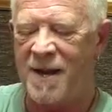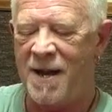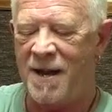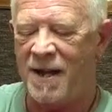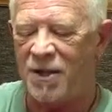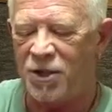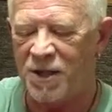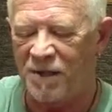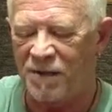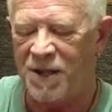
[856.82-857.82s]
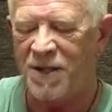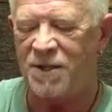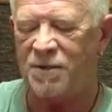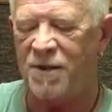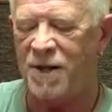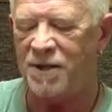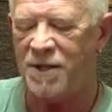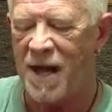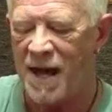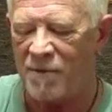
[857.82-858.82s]
and I shift these strings
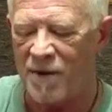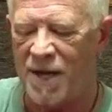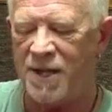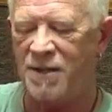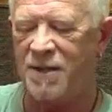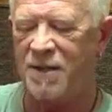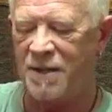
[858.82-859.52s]
sideways